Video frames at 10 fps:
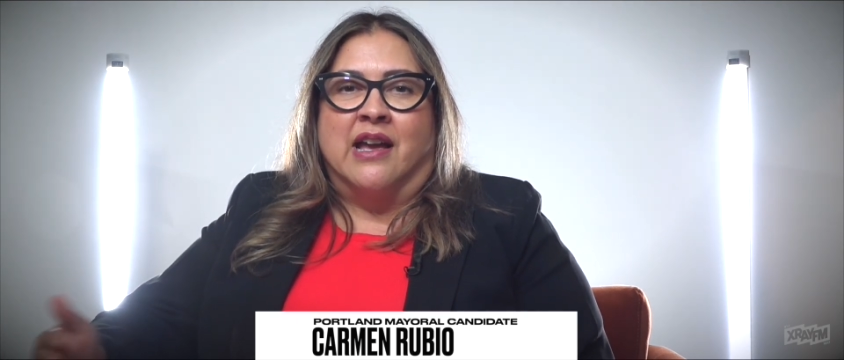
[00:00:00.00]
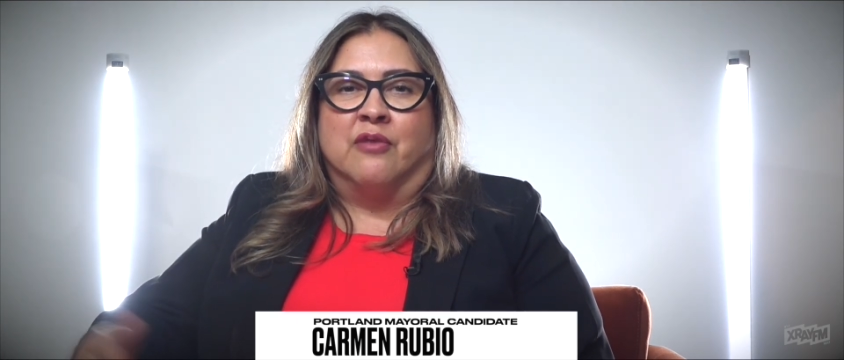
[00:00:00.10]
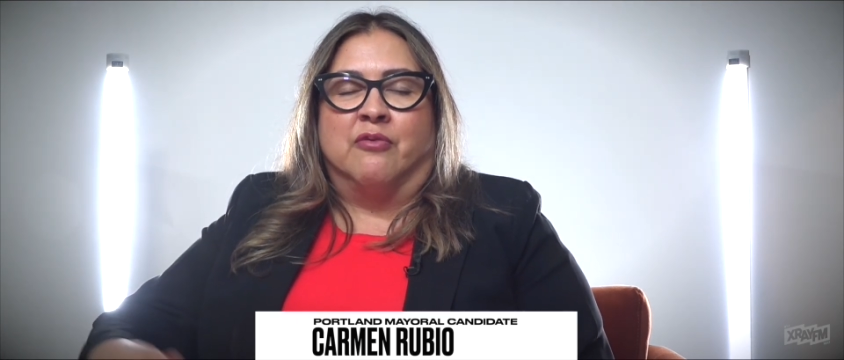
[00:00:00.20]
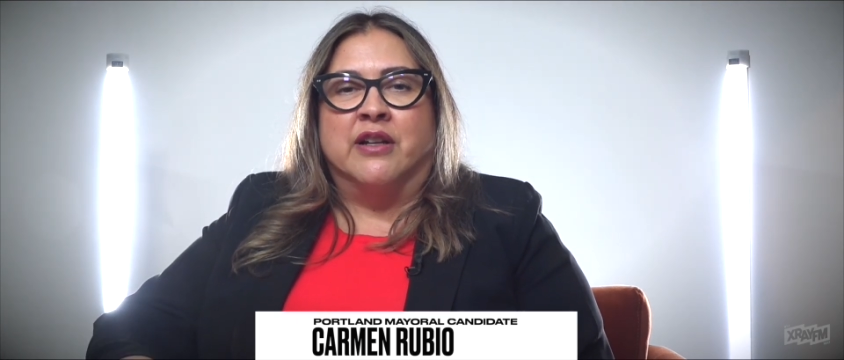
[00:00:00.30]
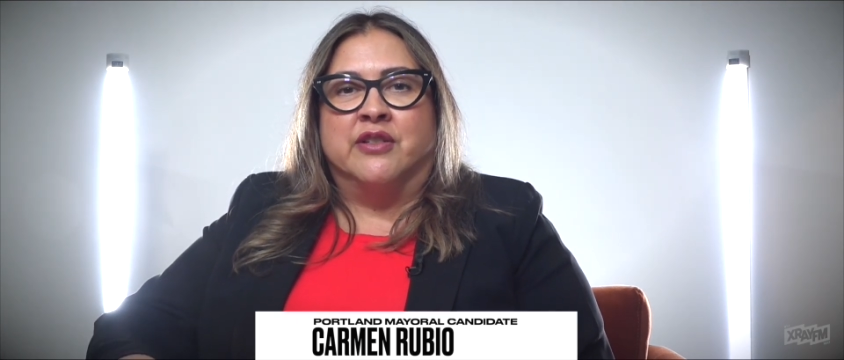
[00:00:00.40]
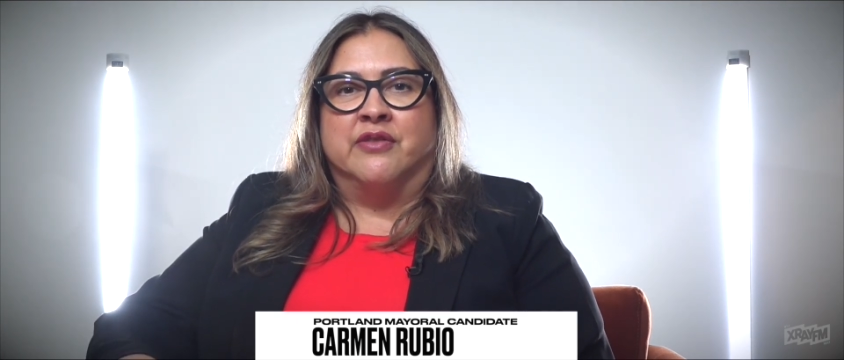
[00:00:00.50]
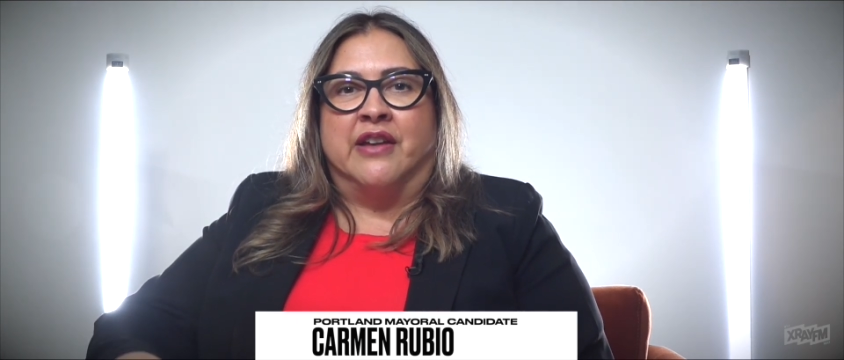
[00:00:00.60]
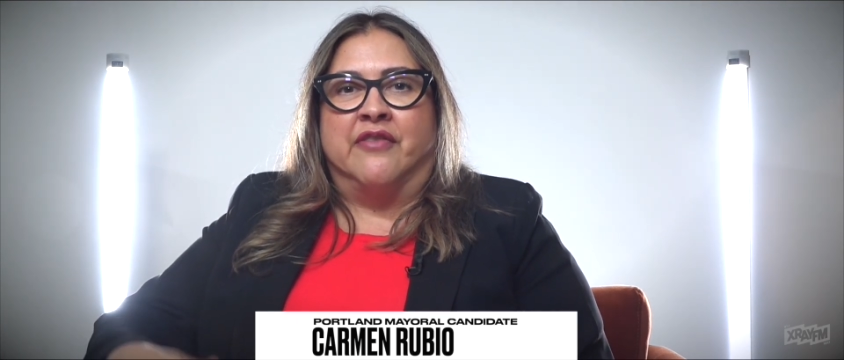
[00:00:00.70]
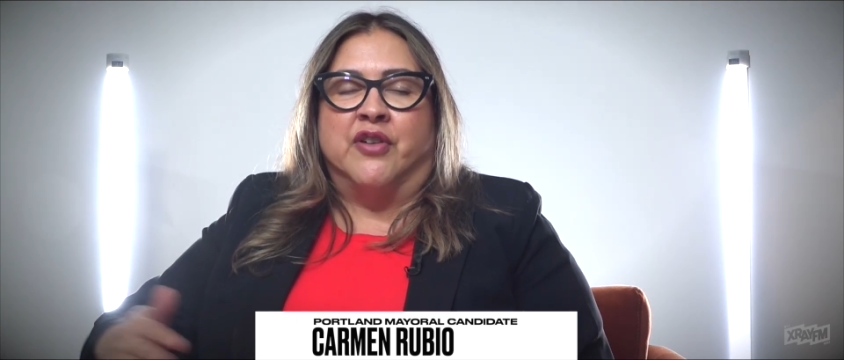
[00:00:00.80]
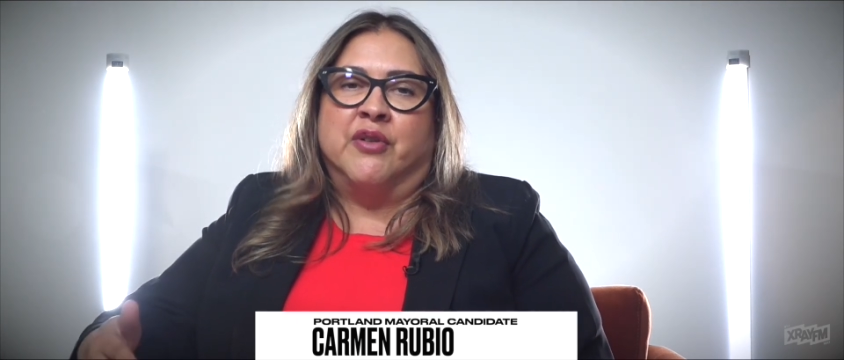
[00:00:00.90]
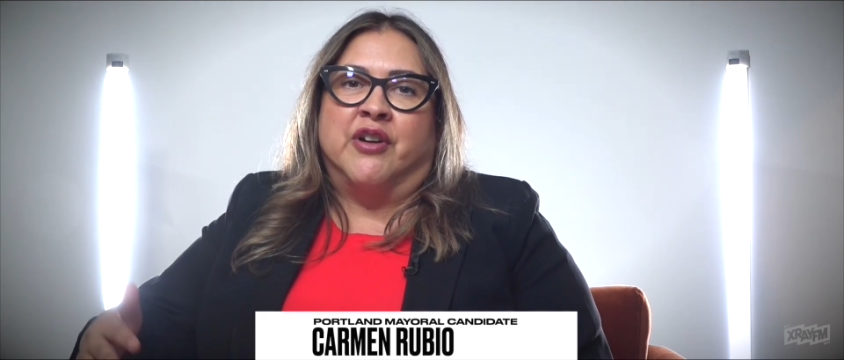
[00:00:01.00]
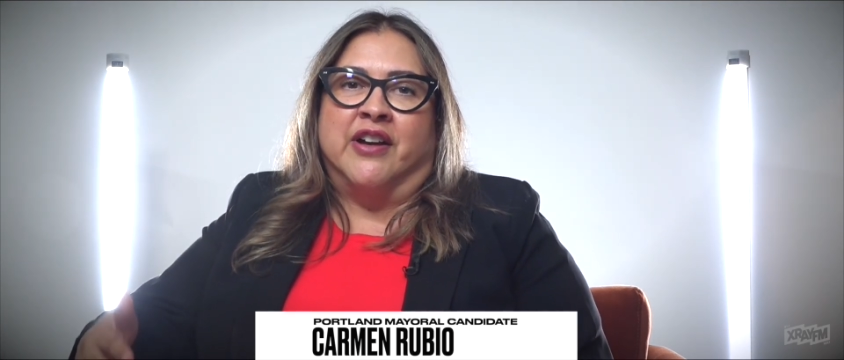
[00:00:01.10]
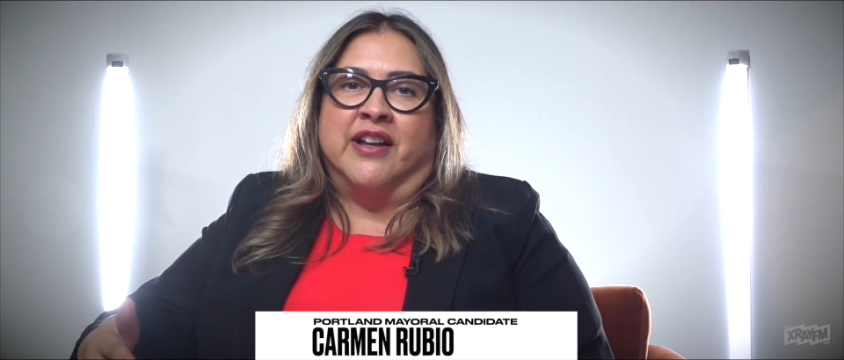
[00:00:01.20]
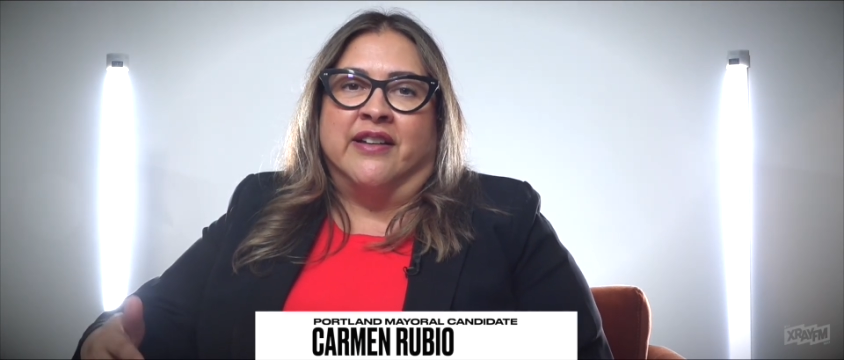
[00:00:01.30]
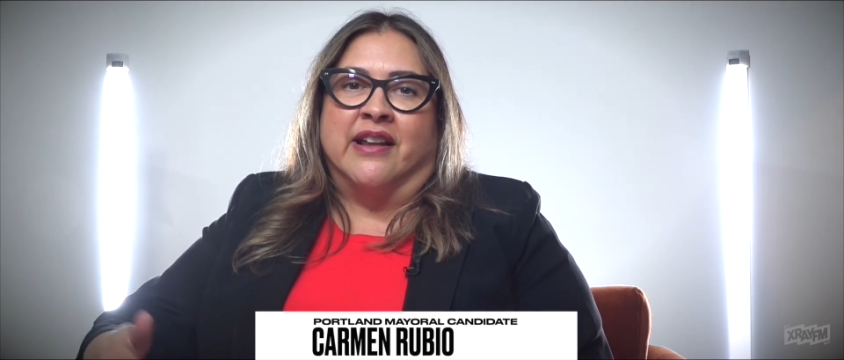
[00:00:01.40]
and what do they vote
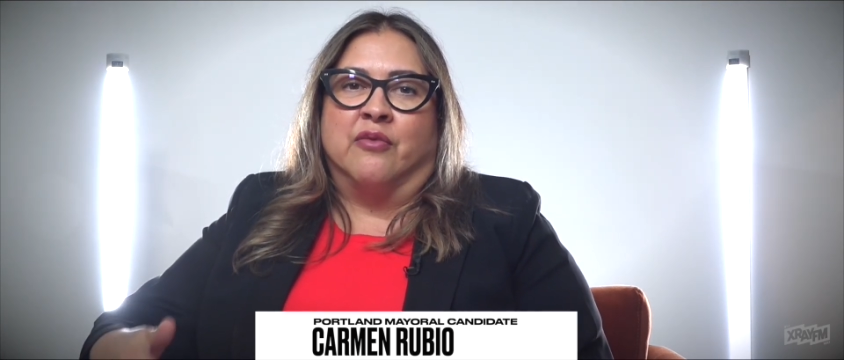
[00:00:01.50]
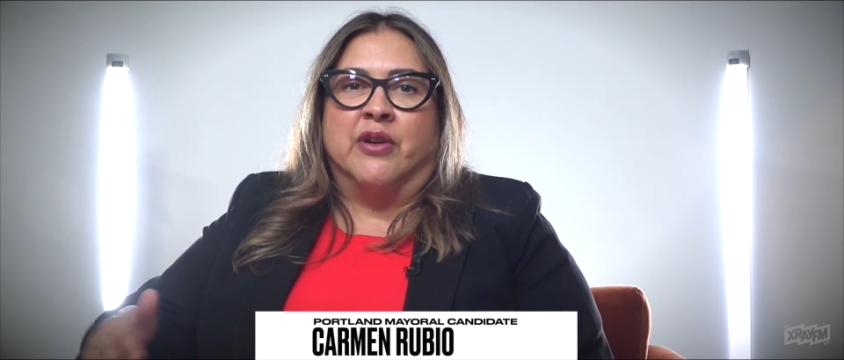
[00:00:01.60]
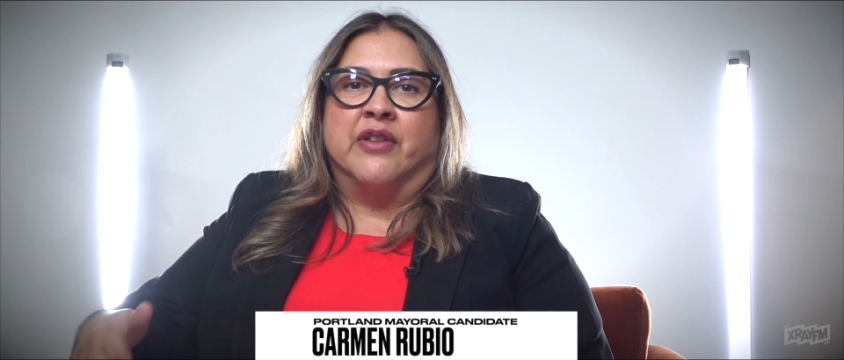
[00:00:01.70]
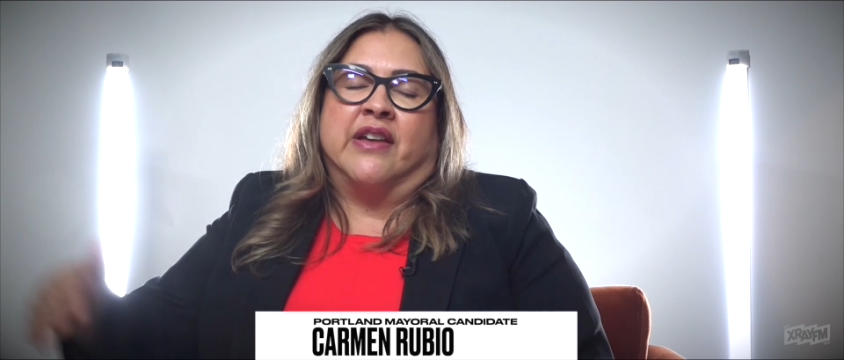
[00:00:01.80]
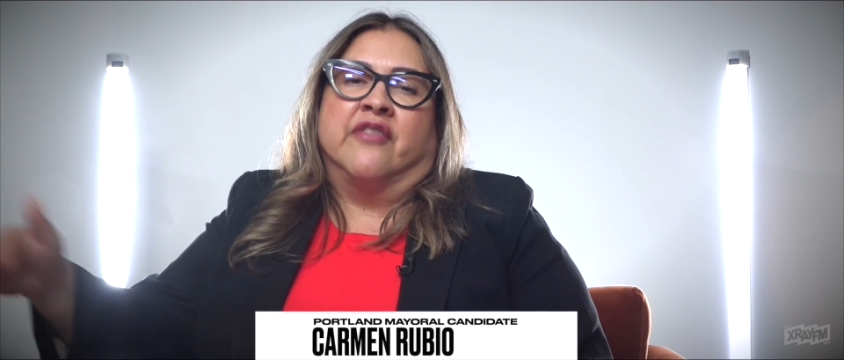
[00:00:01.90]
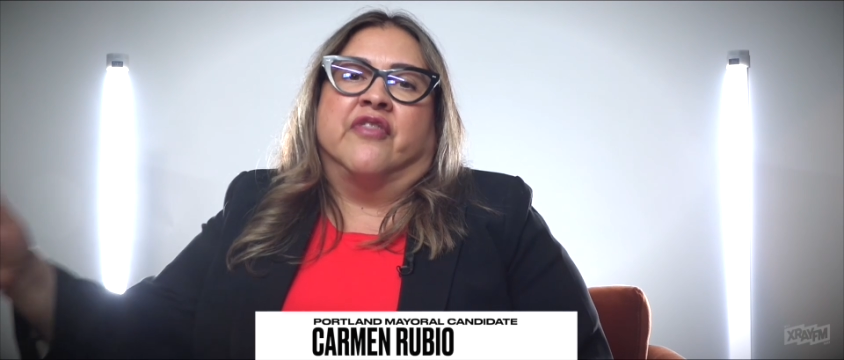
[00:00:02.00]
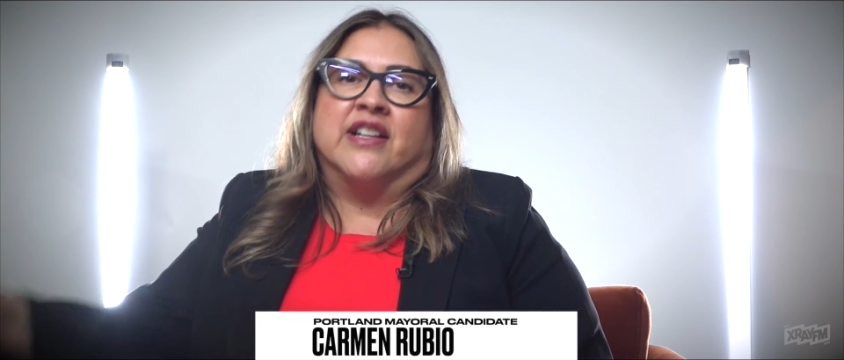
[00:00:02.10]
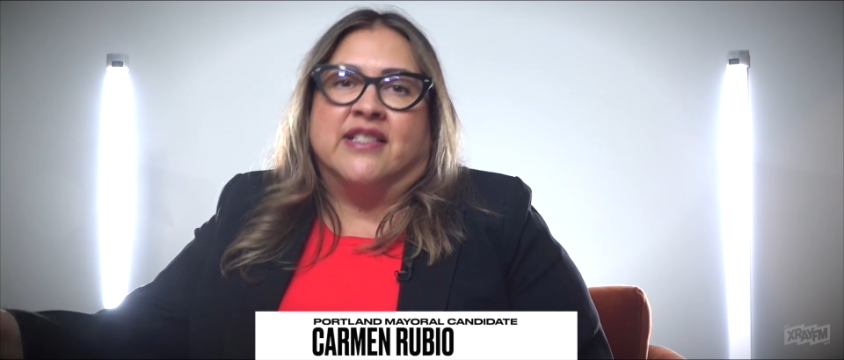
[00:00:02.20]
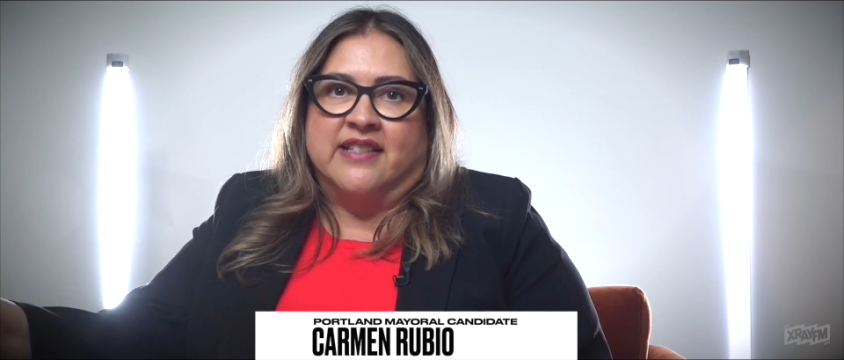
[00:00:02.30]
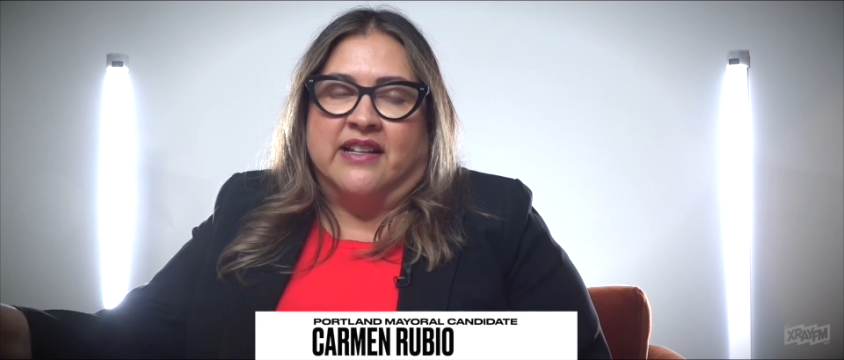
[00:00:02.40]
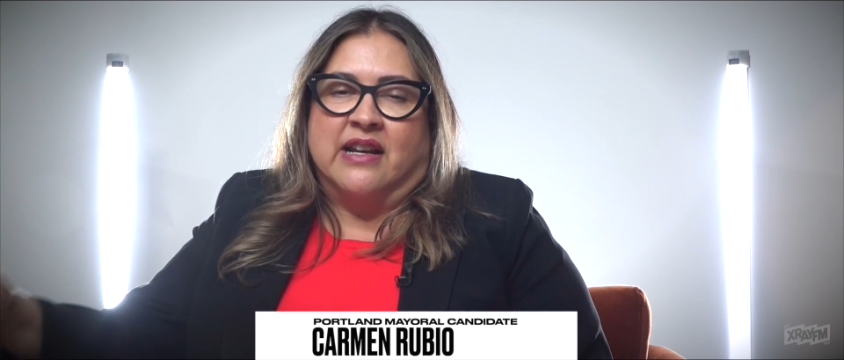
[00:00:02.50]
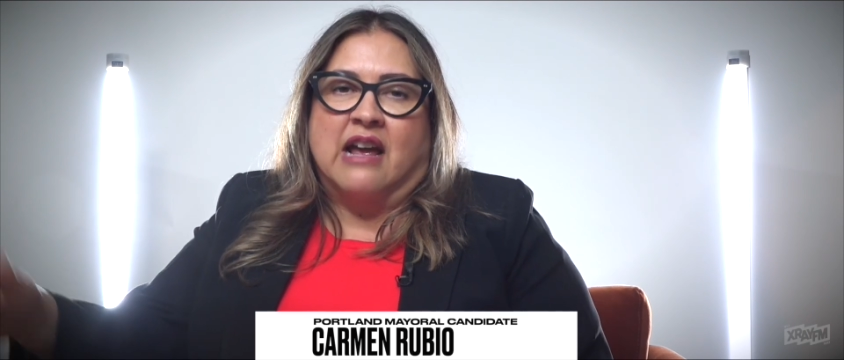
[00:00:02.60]
on, and what do they invest in,